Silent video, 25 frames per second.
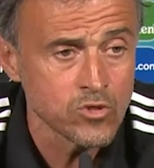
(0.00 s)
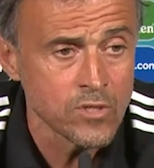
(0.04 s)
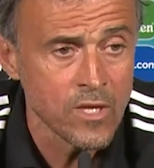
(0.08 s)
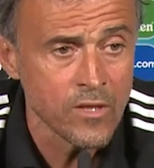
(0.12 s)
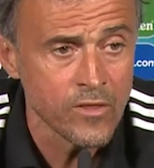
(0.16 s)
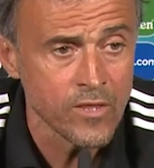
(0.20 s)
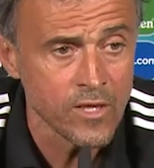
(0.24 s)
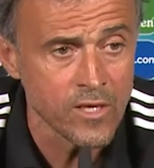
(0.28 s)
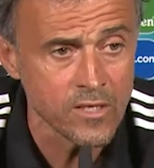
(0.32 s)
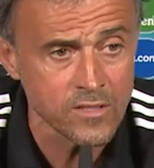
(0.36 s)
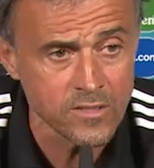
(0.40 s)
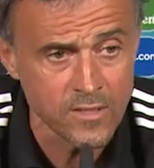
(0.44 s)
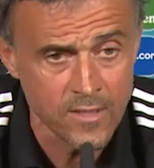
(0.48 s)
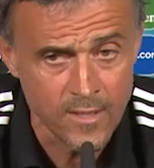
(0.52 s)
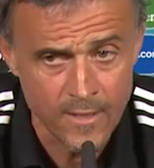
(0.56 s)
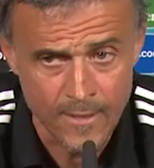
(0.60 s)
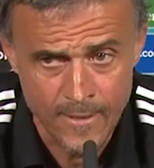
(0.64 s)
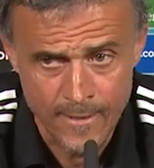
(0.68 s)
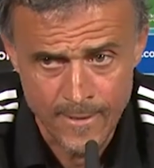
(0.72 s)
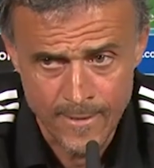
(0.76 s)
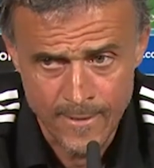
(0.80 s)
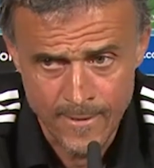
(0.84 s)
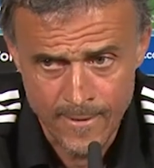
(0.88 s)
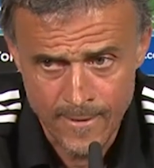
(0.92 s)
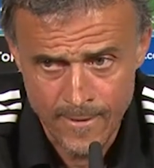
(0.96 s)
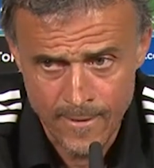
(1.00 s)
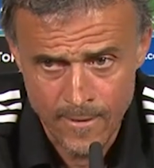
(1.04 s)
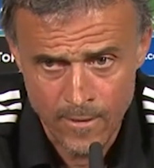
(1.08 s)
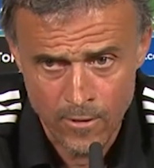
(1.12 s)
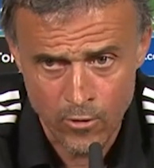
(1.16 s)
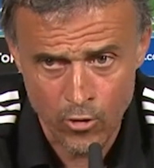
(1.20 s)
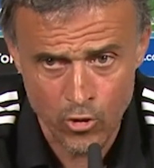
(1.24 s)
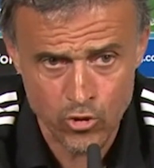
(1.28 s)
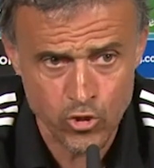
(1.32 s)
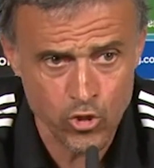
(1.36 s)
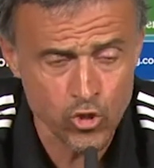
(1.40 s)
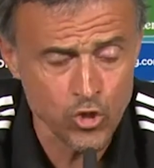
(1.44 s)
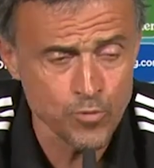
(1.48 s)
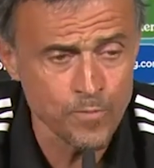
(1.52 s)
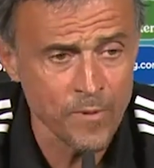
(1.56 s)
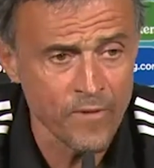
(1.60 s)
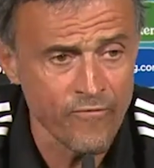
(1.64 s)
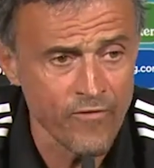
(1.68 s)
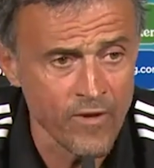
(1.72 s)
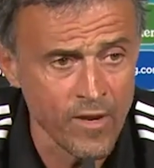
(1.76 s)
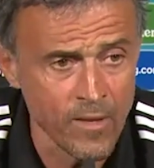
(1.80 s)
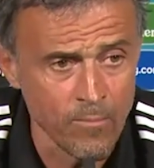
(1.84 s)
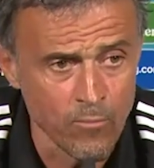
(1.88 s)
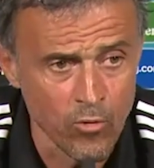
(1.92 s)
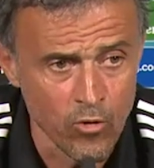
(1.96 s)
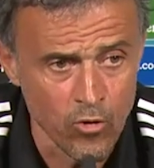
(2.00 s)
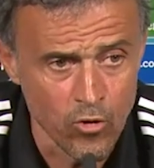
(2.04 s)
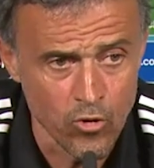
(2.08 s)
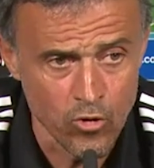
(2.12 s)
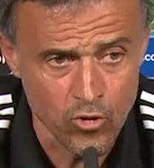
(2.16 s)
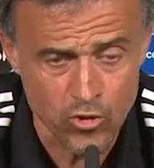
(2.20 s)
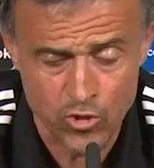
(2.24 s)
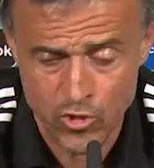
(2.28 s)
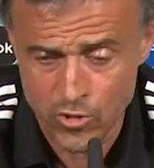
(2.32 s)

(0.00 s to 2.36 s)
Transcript: Of course, uh,